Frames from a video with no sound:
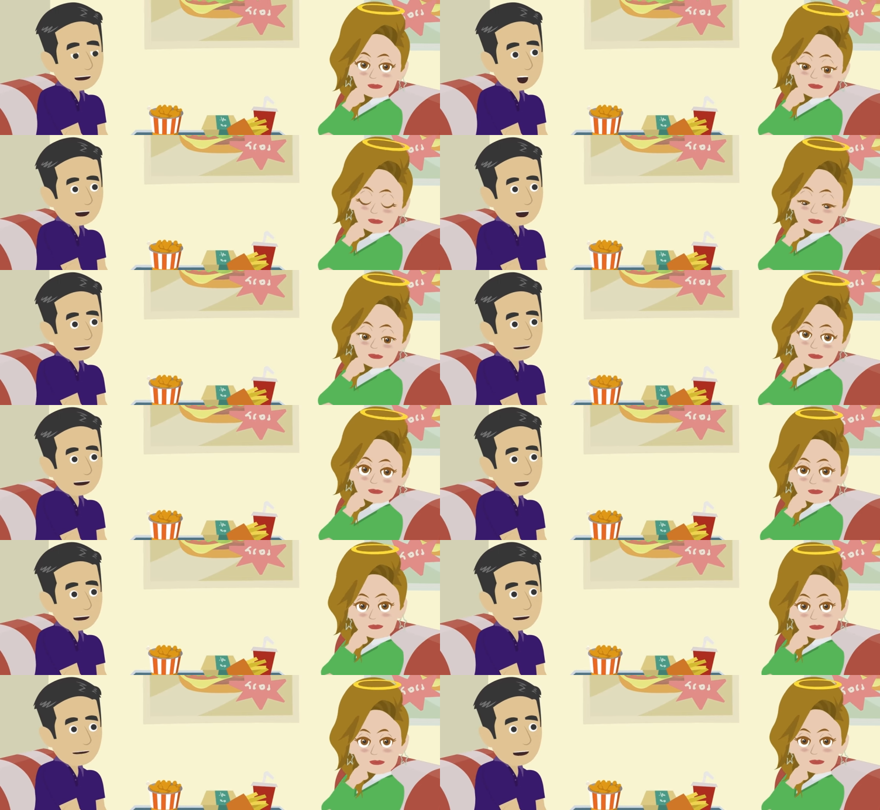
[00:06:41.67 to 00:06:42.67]
Speaker 1: well right now,
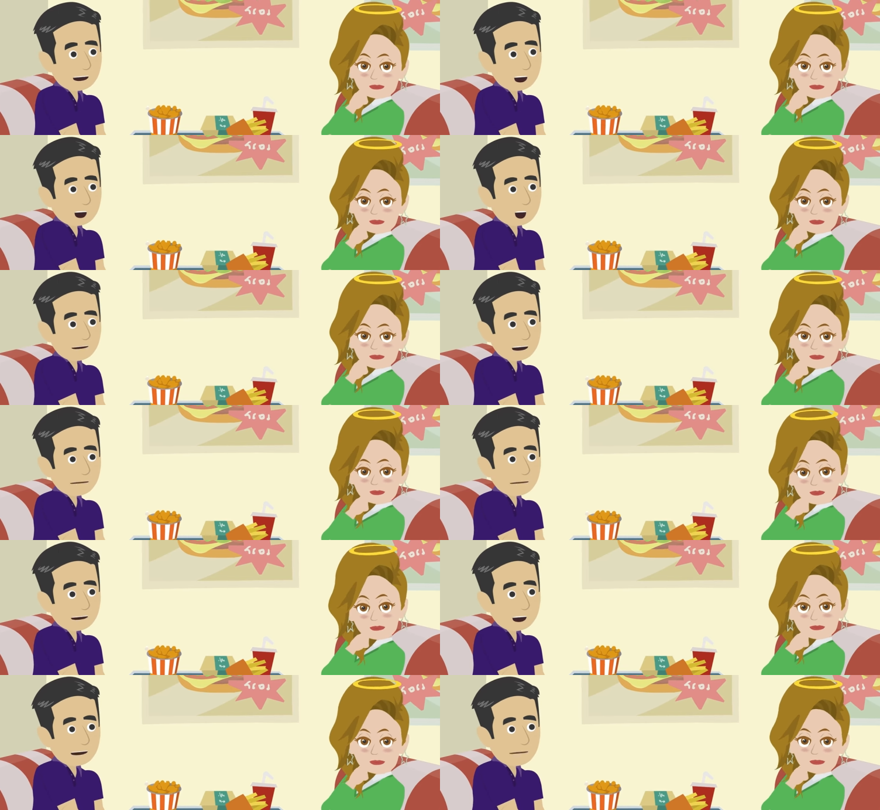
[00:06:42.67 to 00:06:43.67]
and if anybody even
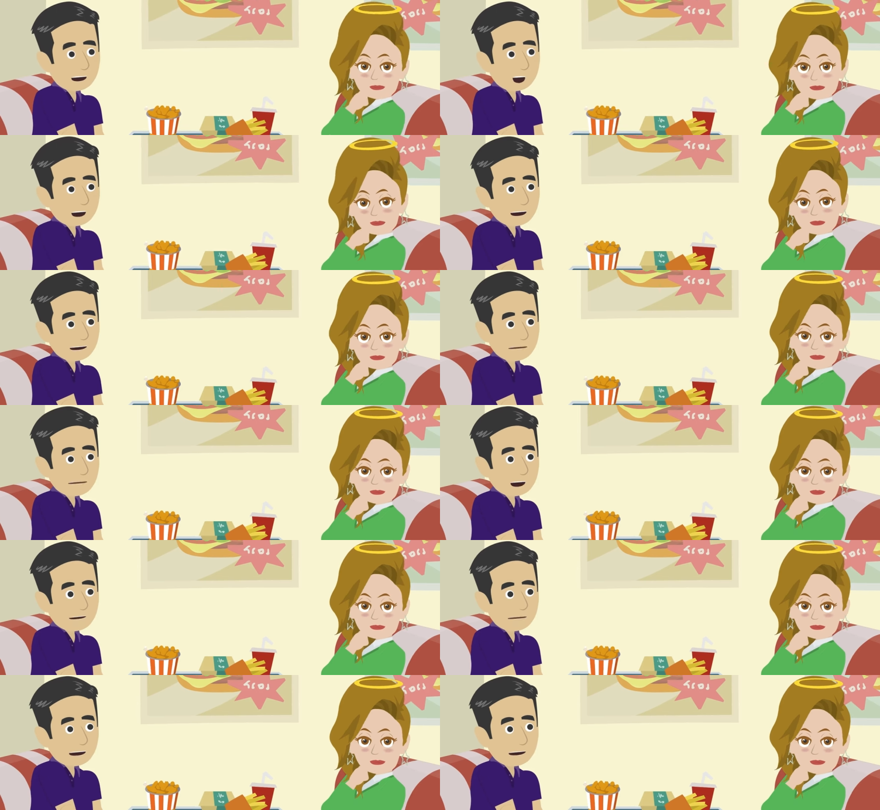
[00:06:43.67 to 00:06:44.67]
slights her, and the,
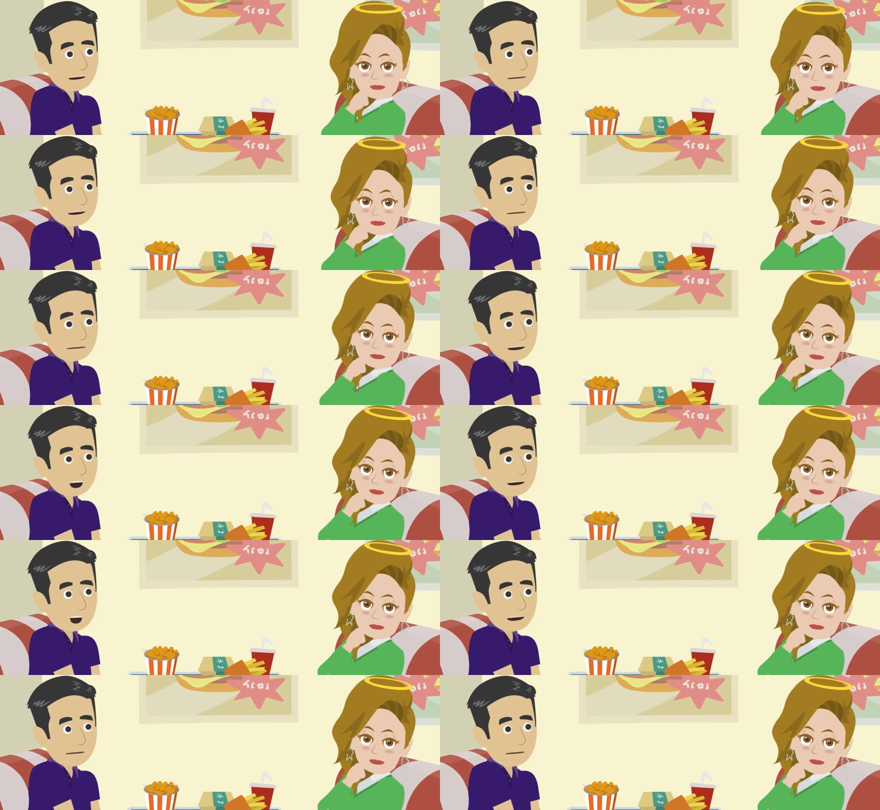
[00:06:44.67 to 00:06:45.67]
I, I just feel
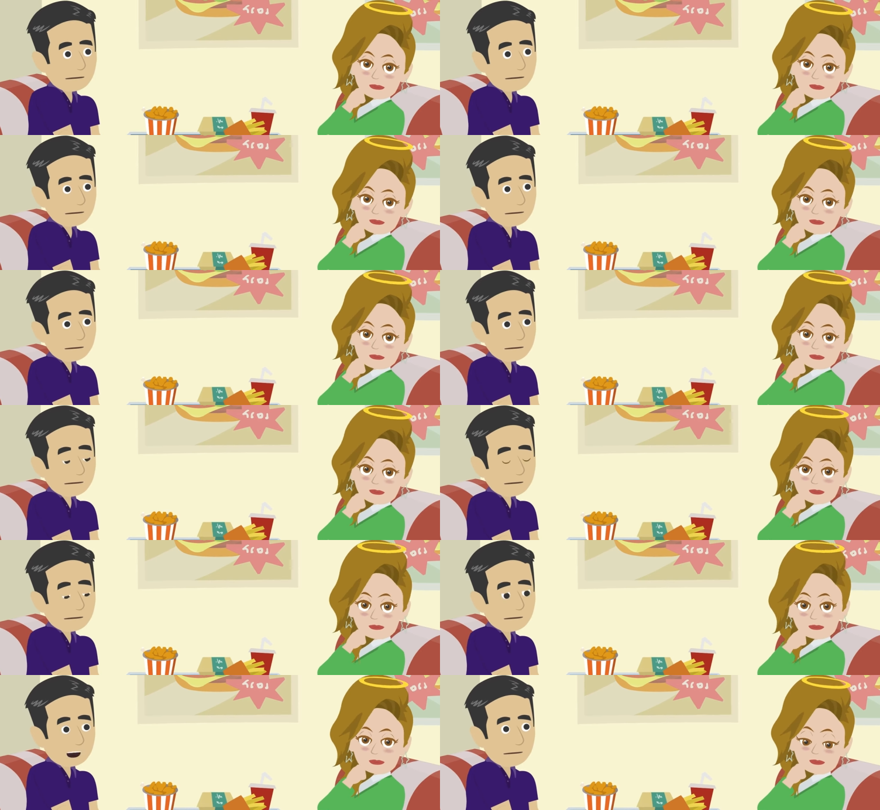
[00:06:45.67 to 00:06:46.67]
this
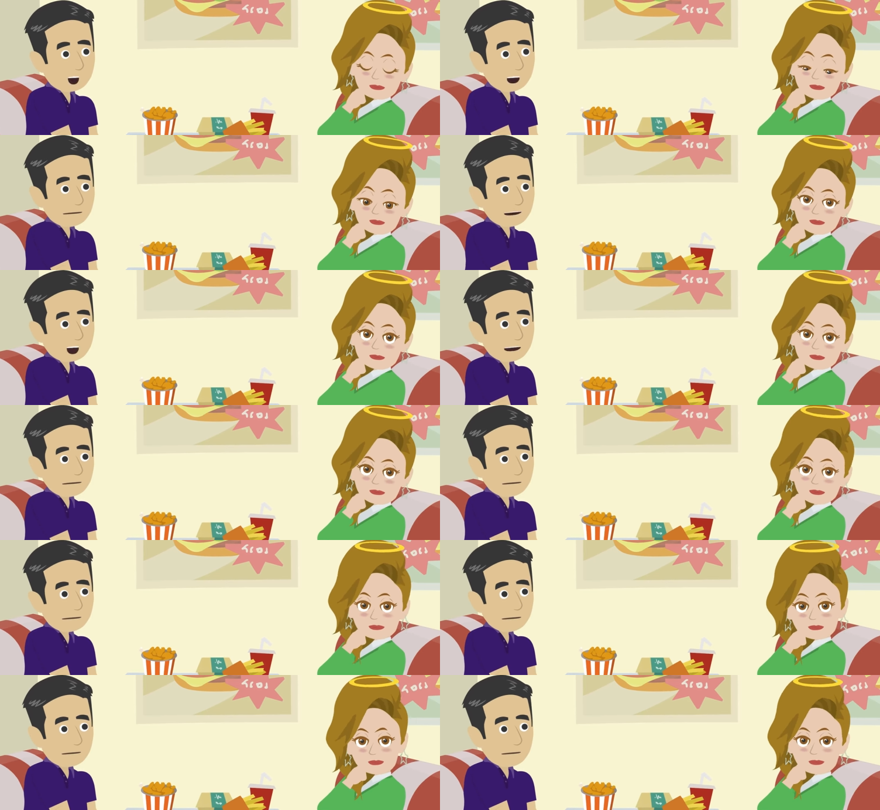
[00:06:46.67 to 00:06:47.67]
protective.
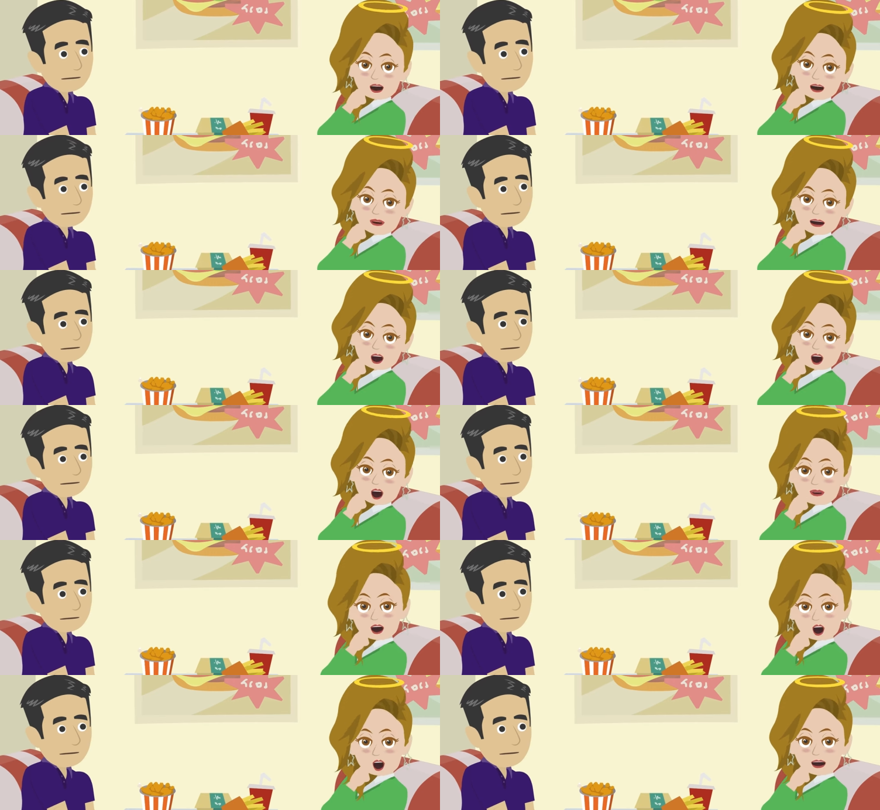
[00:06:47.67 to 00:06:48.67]
Speaker 2: Well, you're hitting
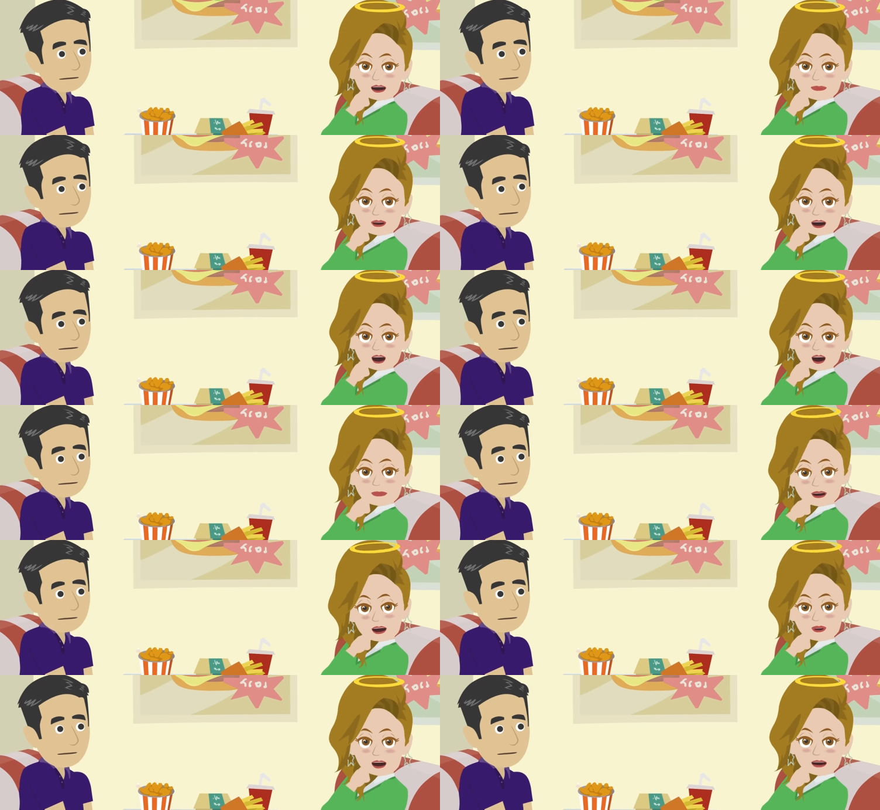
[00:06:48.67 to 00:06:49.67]
upon the most
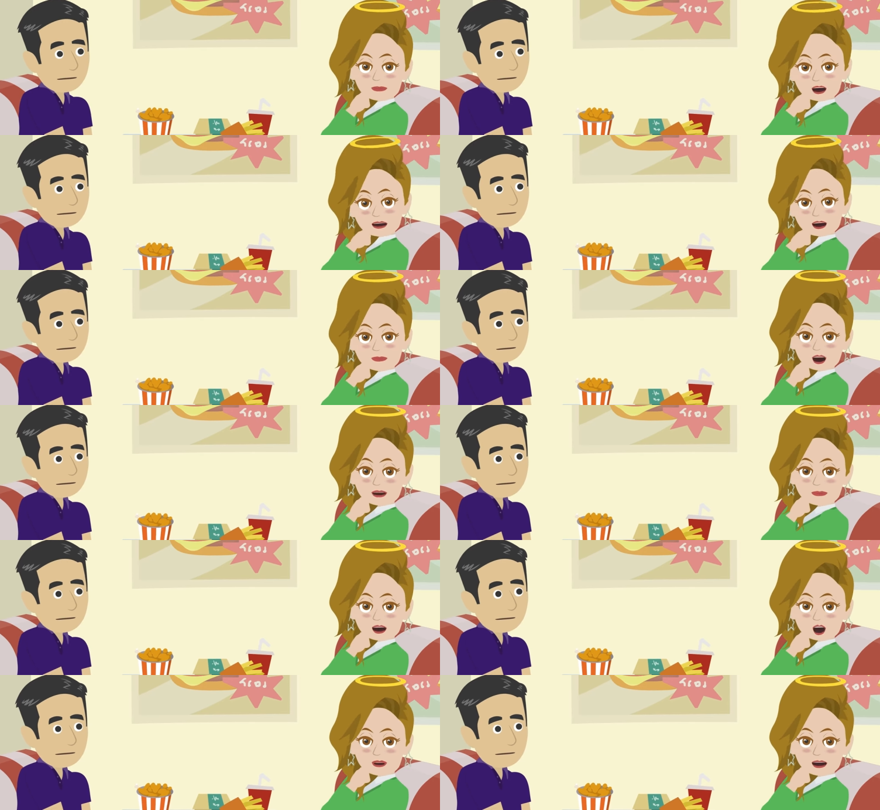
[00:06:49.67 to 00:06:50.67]
important
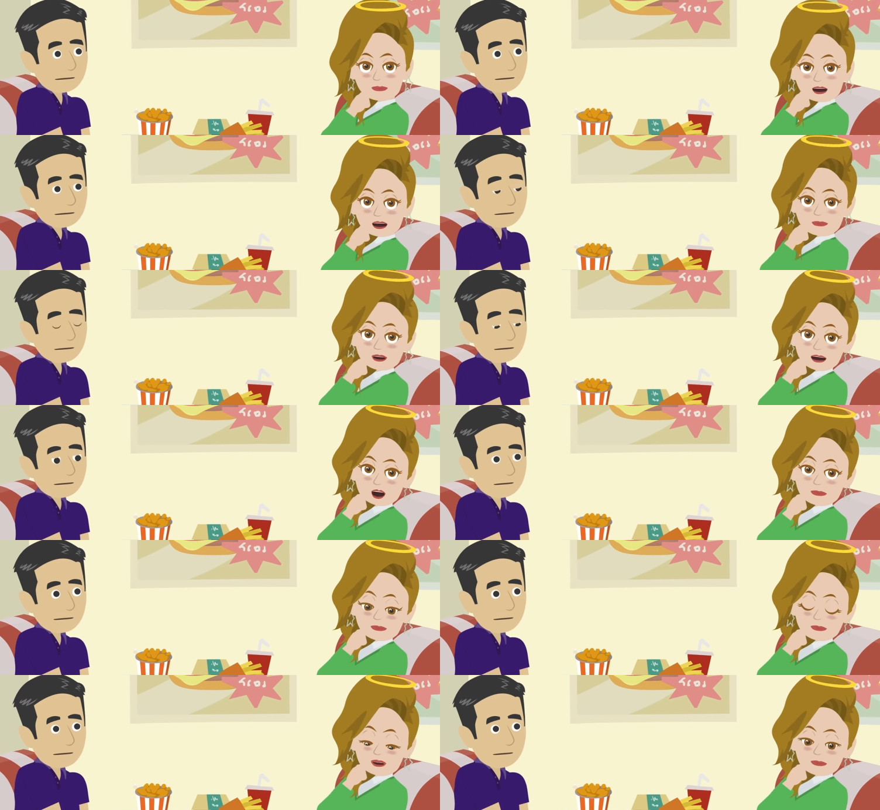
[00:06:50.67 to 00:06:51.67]
conversation that we could ever have
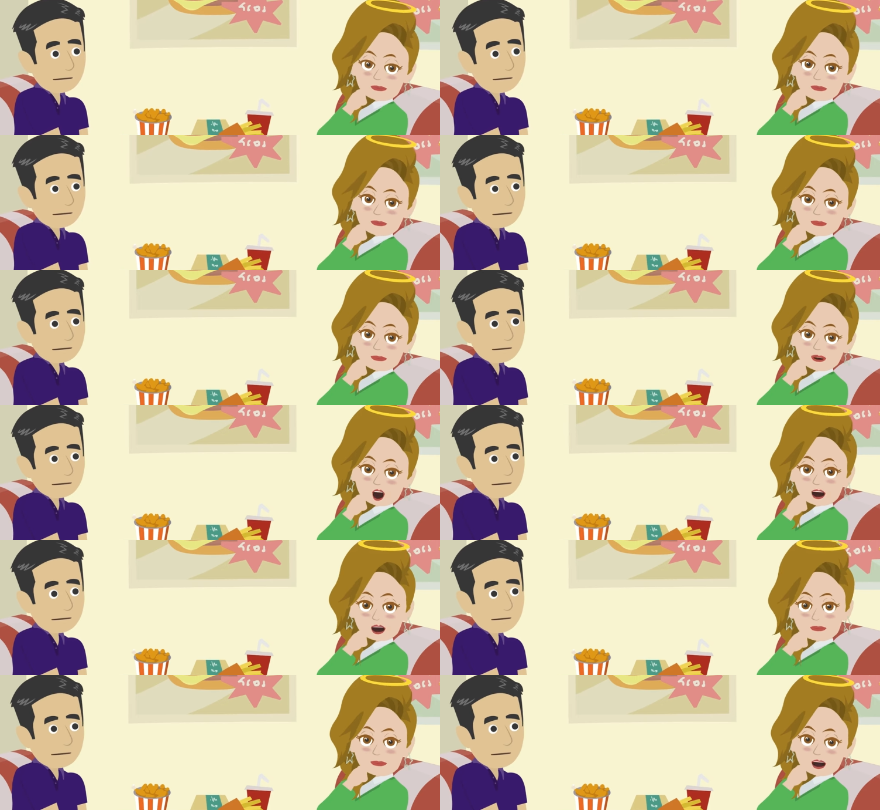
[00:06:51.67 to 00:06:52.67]
together. When
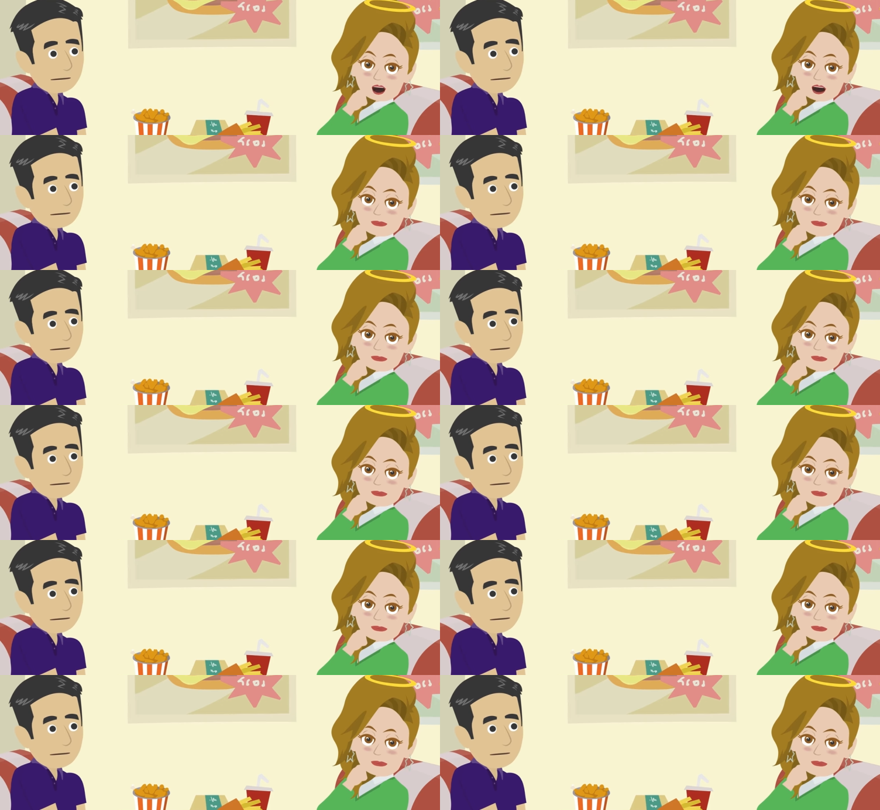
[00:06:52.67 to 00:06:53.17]
we say